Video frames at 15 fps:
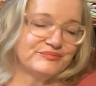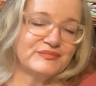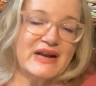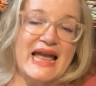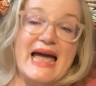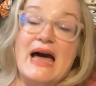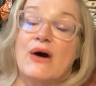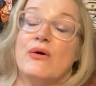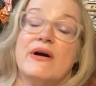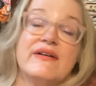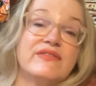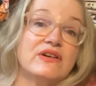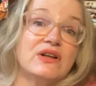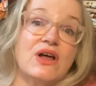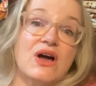
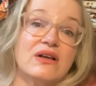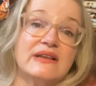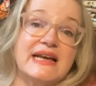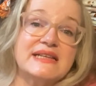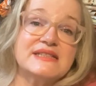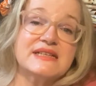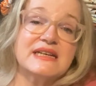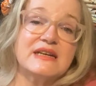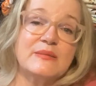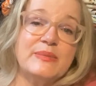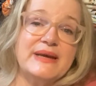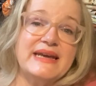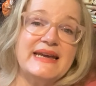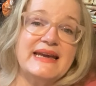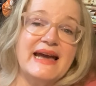However long that's going to
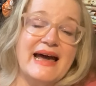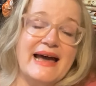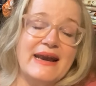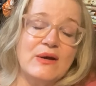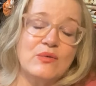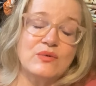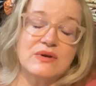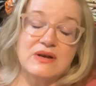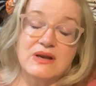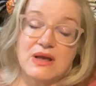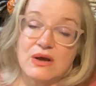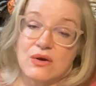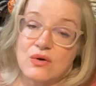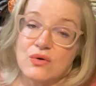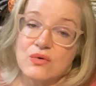be, I don't
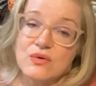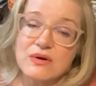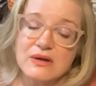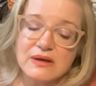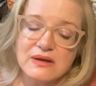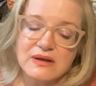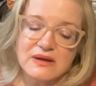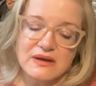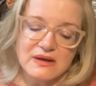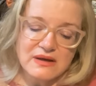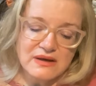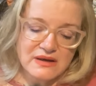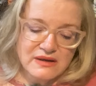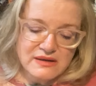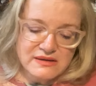know.
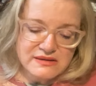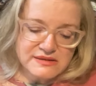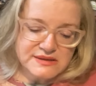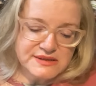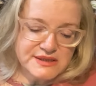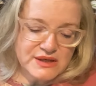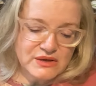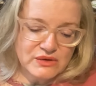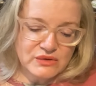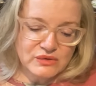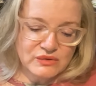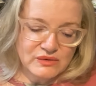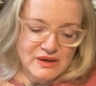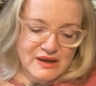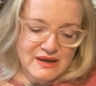
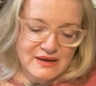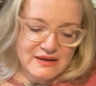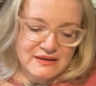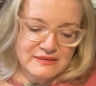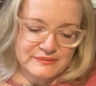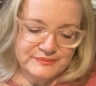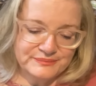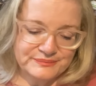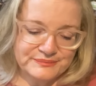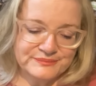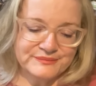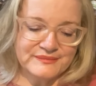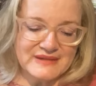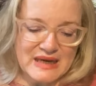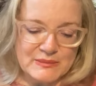So I'm
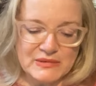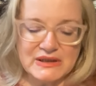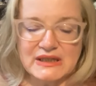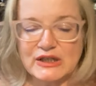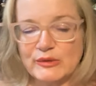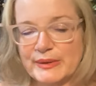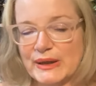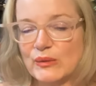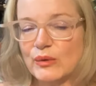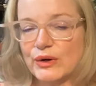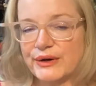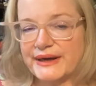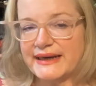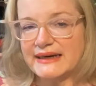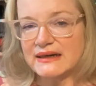a little bit
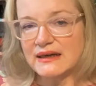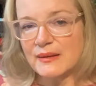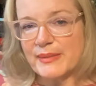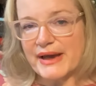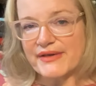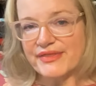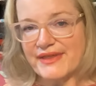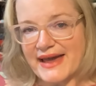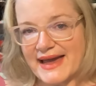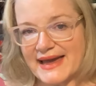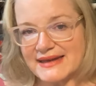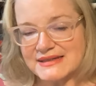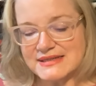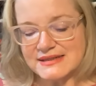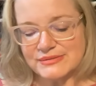worried about
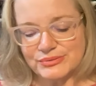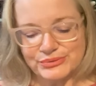that.